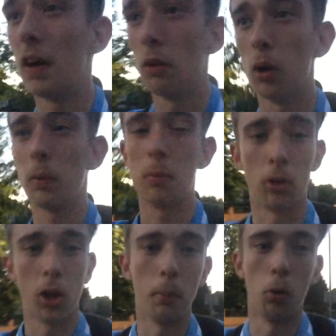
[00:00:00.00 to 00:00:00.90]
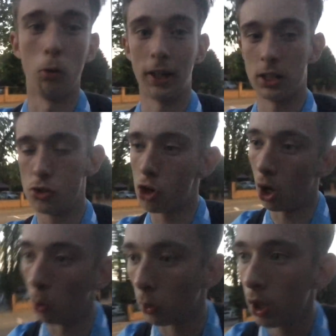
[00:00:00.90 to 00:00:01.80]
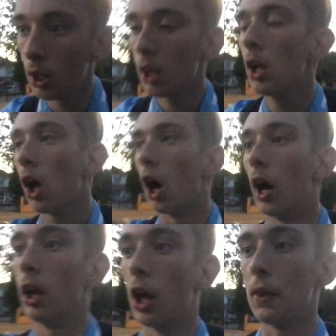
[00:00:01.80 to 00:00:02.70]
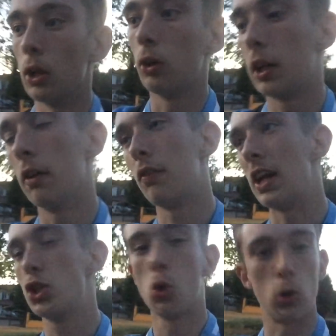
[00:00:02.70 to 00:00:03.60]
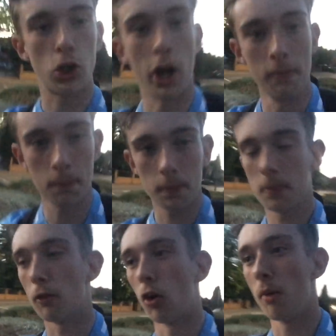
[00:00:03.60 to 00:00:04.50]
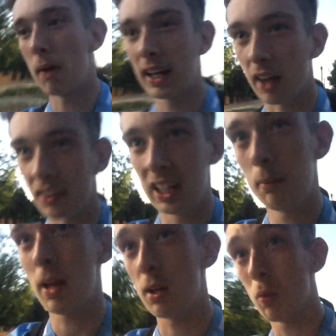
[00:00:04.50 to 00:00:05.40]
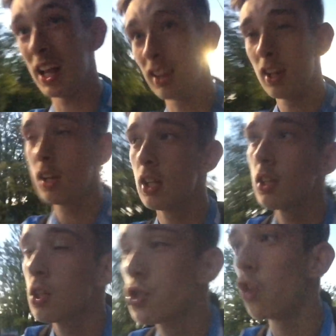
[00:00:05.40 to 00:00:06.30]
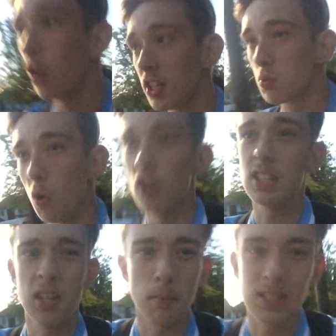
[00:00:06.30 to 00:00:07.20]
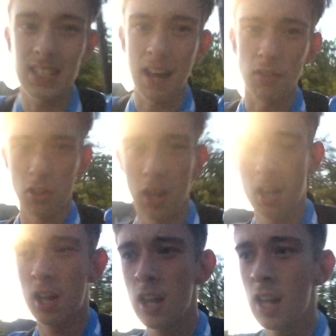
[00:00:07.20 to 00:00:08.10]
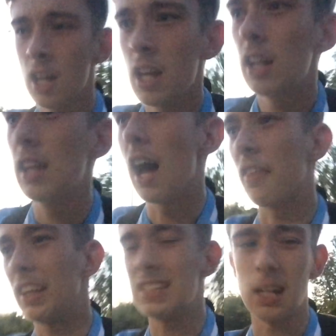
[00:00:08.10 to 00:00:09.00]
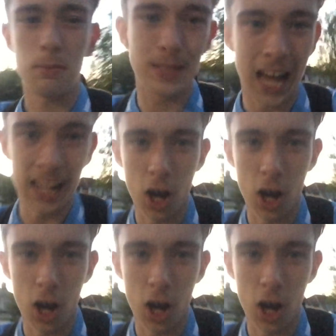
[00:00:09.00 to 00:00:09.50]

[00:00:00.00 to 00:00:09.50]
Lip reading: felt like we were a lot more in control. I like the look of that George Hunt, the right back. I think he played well. Trialist wise, the number seven, I think his name's Dan